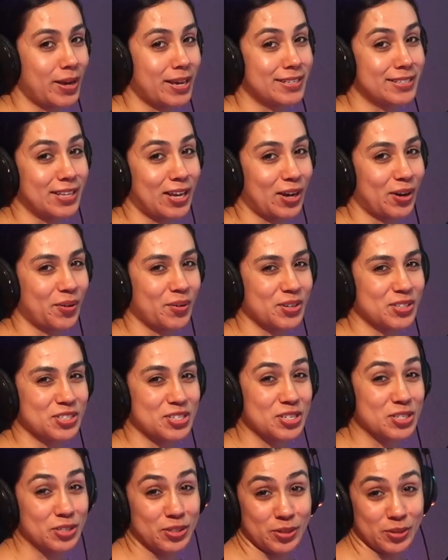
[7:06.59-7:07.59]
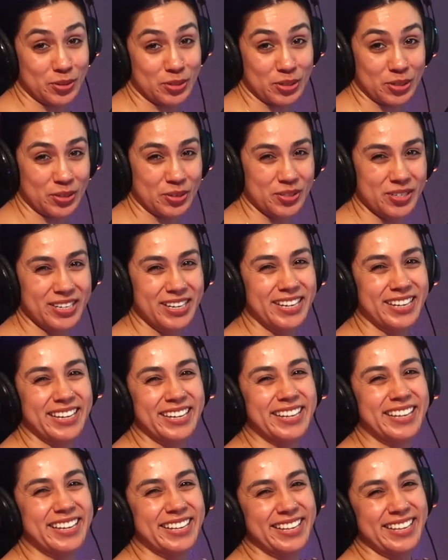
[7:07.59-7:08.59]
to ask that question no, too no, soon?
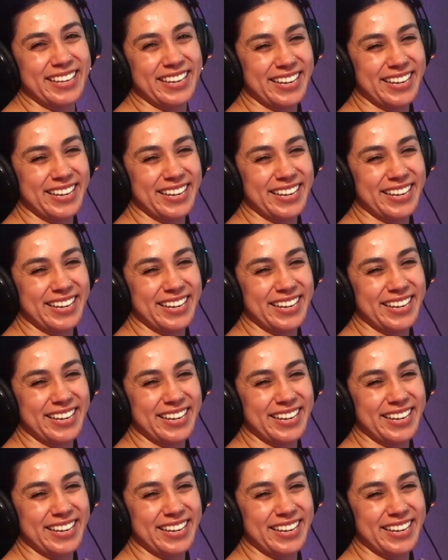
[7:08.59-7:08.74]
No, no, no, no.